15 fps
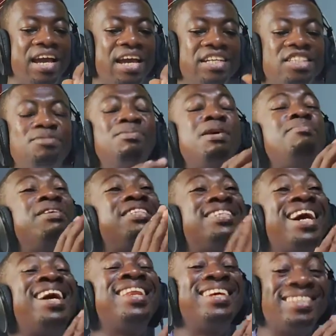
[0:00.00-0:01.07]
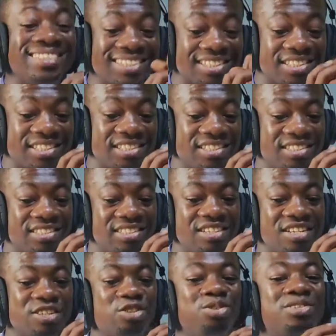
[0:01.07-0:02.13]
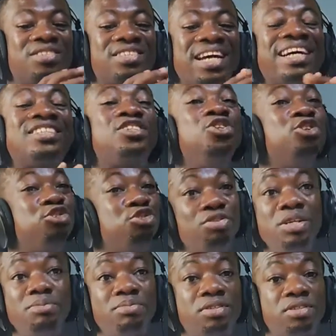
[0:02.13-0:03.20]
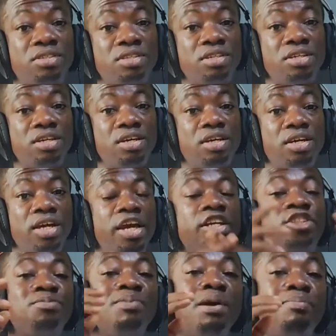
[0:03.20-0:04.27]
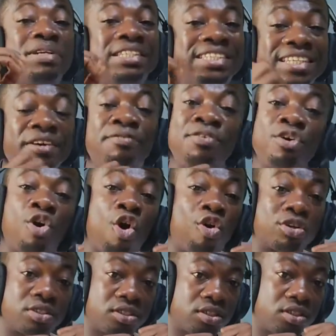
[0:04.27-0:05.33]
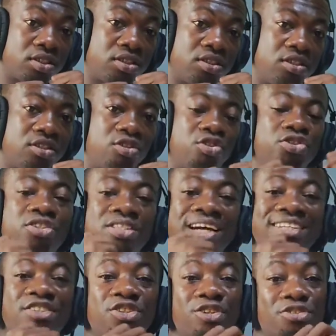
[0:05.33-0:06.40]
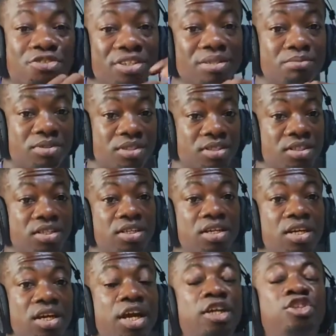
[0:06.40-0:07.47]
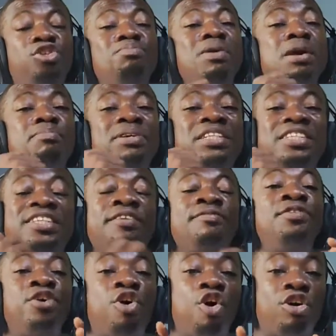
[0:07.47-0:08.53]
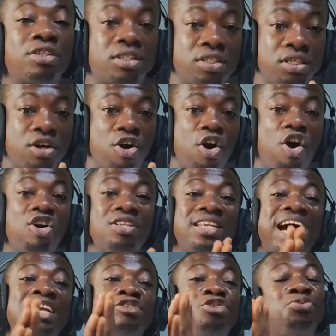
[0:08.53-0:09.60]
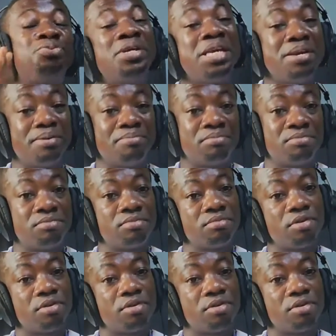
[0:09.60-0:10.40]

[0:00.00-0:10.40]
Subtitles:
it may be challenging to start your dreams. It may be difficult to start your dreams. It may be difficult on that dream,